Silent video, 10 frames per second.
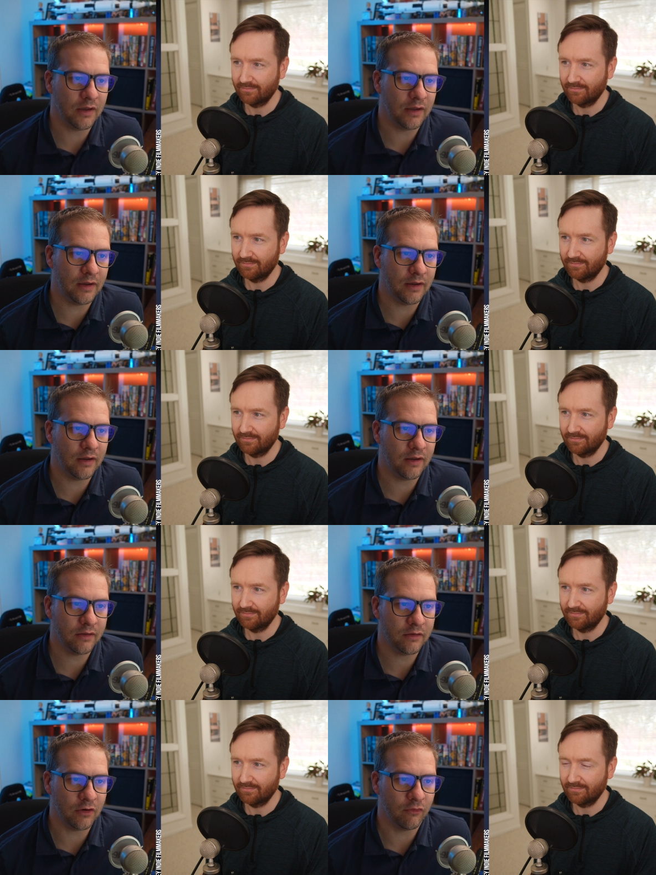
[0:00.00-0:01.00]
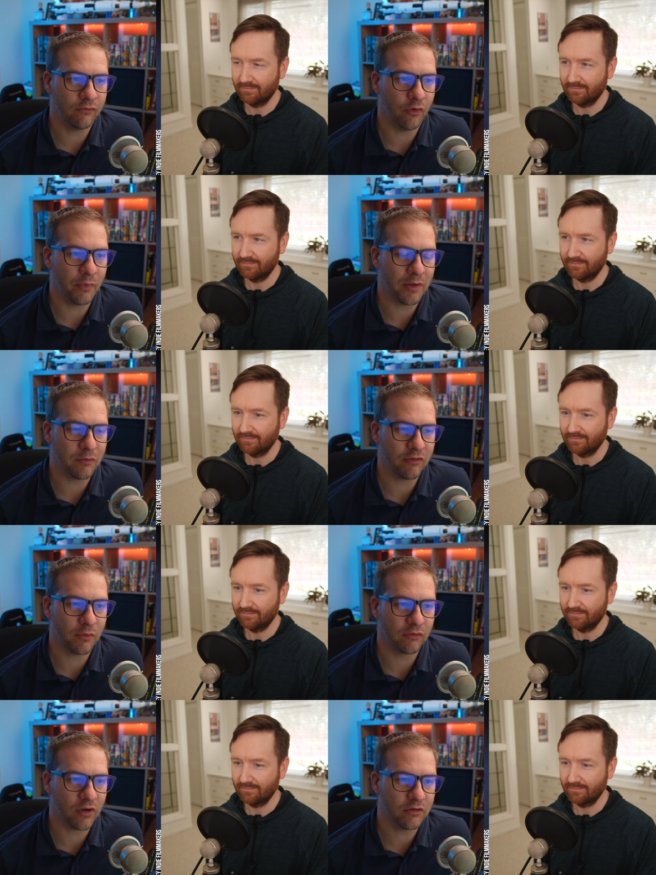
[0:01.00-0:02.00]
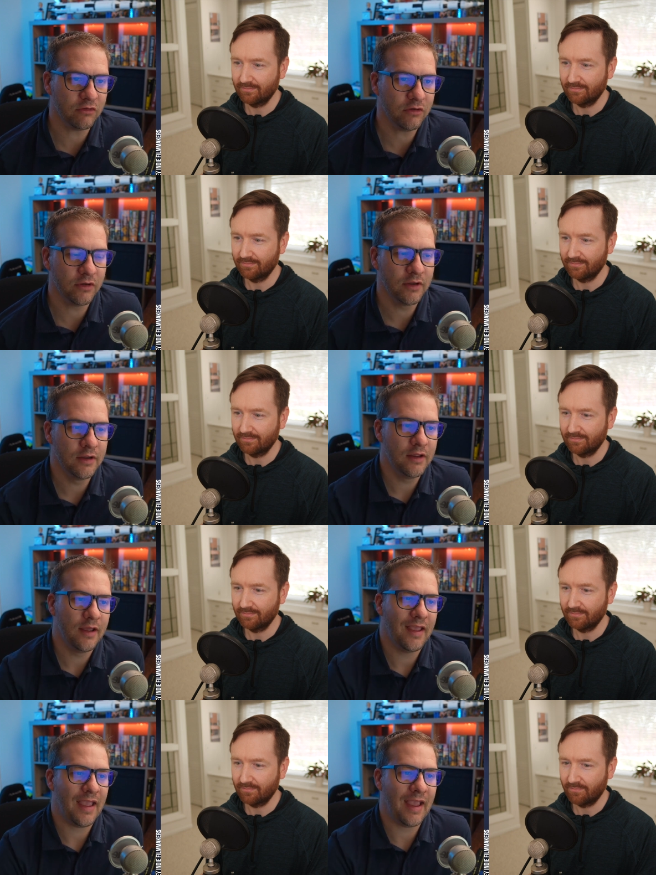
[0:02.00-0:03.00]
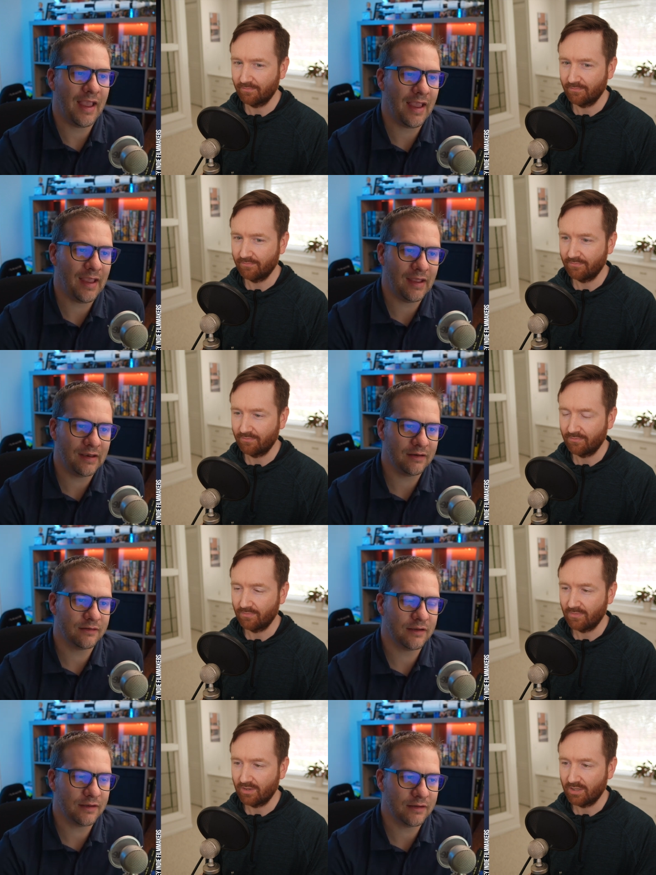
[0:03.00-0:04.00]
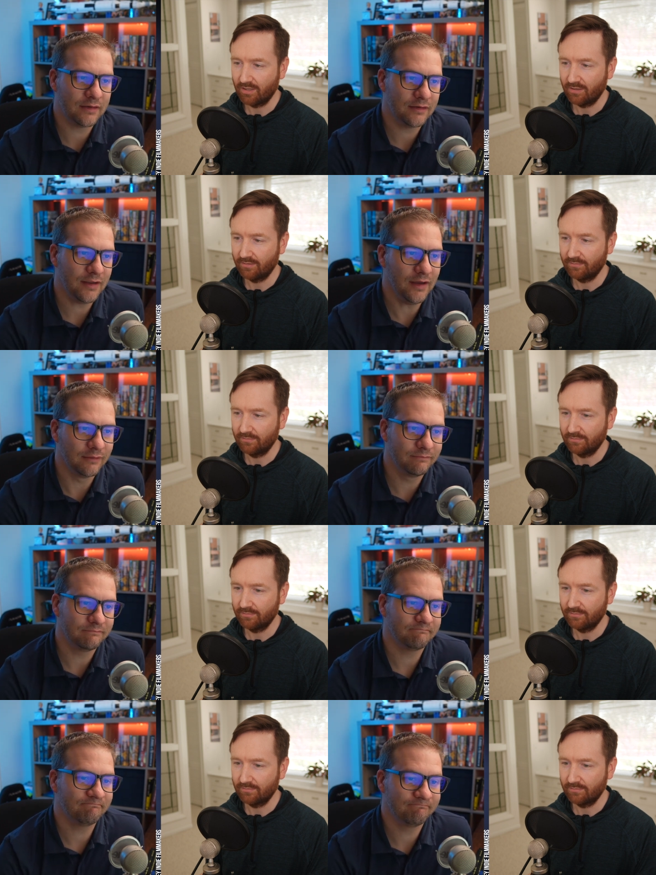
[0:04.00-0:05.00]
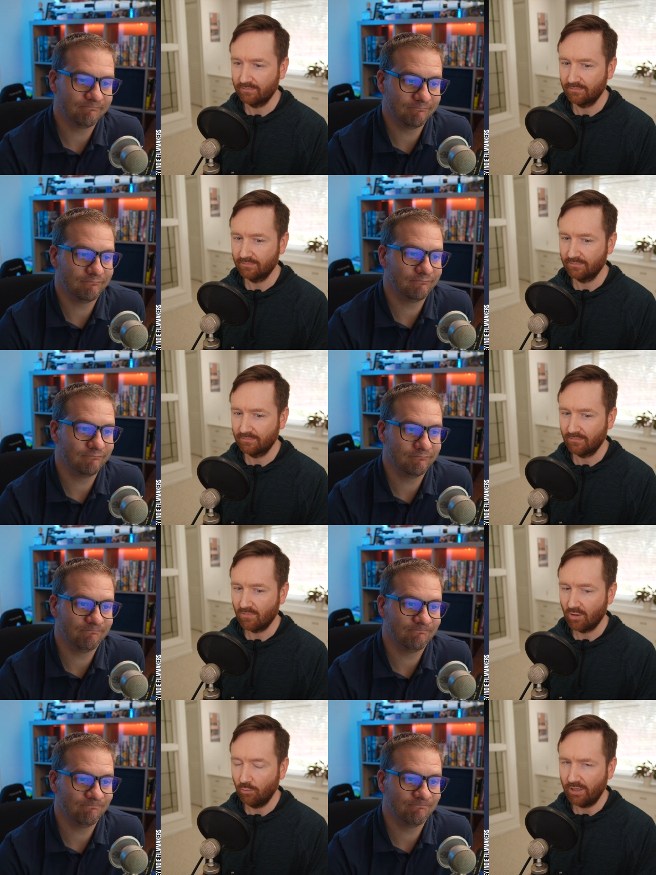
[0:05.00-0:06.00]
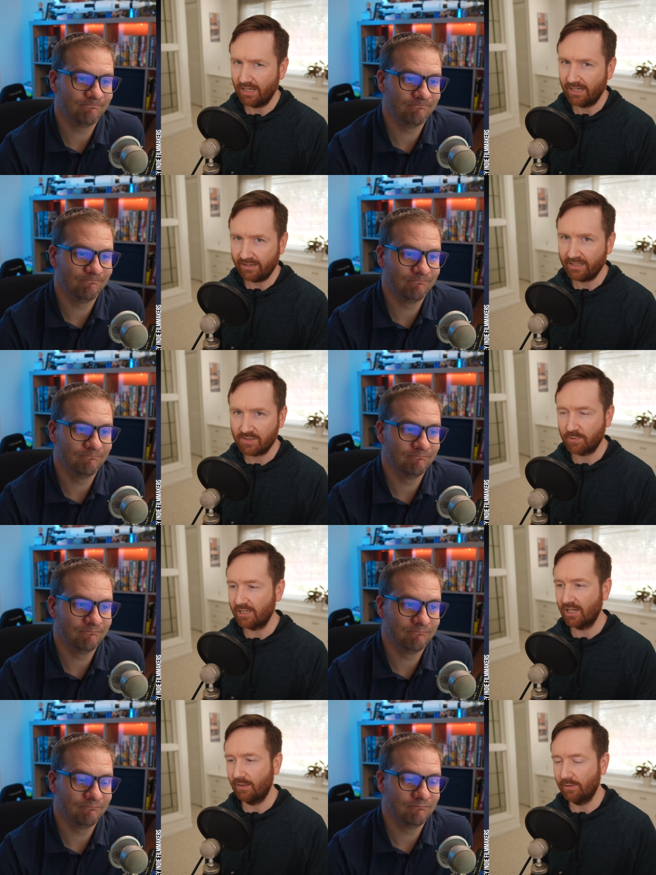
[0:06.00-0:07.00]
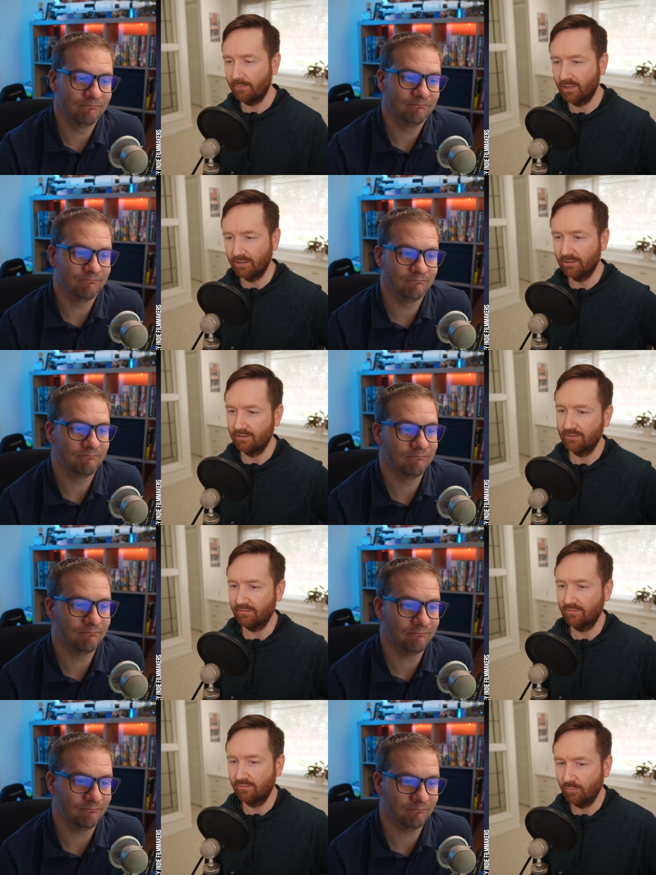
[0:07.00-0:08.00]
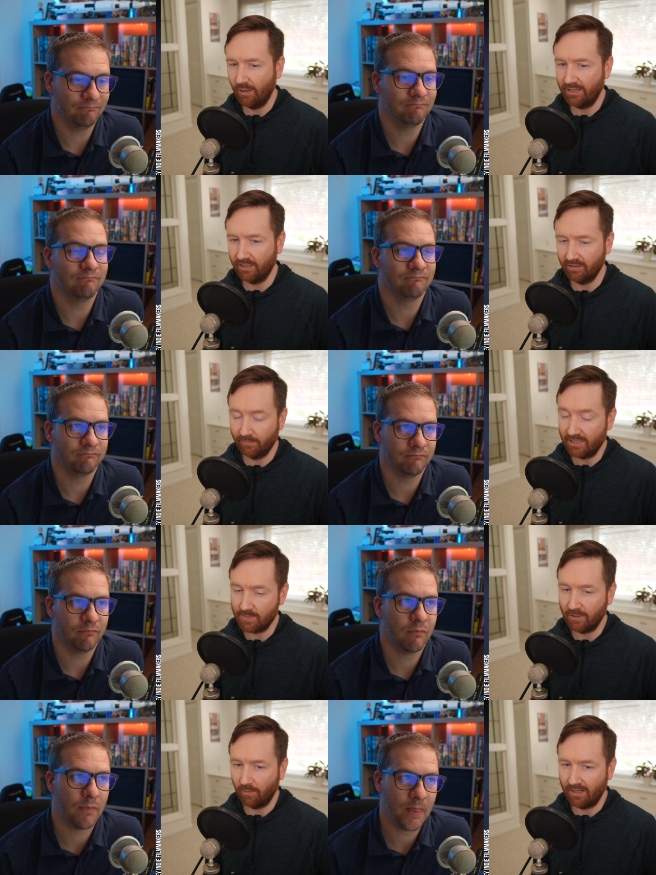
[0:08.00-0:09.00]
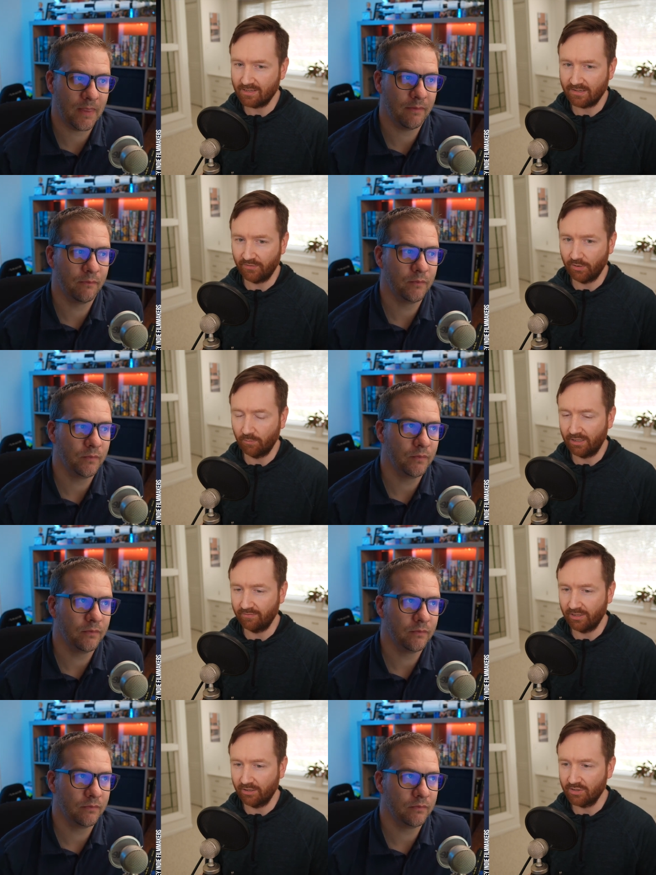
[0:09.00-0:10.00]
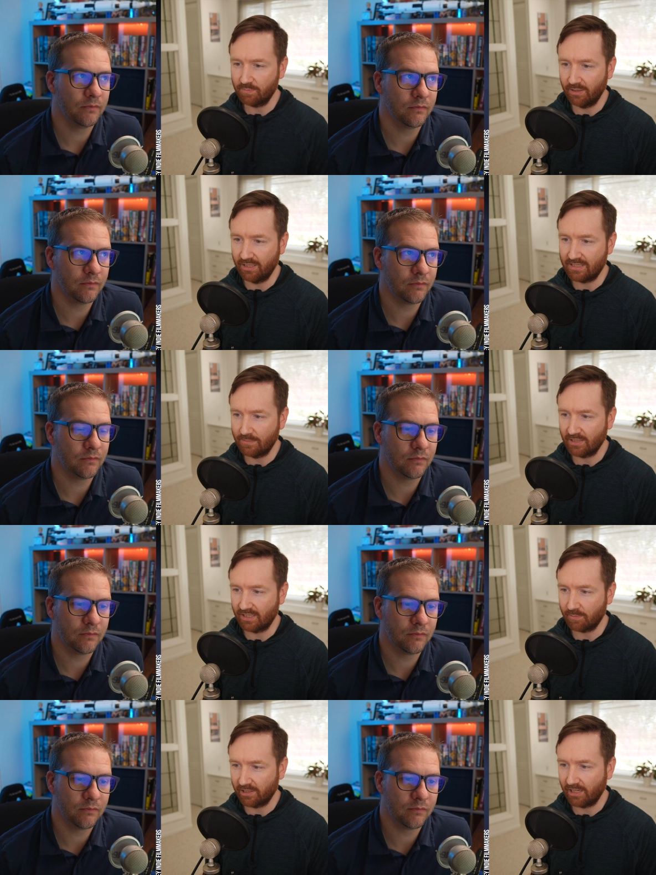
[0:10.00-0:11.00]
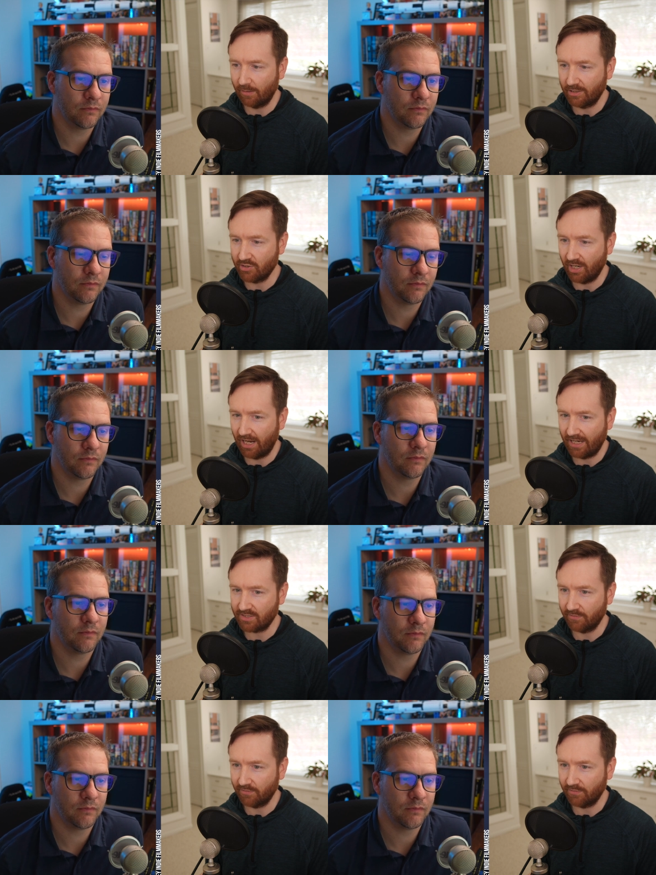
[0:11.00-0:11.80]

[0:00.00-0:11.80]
Speaker 1: uh, you know full payment's been rendered, and uh, yeah.
Speaker 2: Well, yeah, and I think that's pretty common among wedding. I mean, it's been a while since I've done wedding videos, but it seems like it's pretty common to ask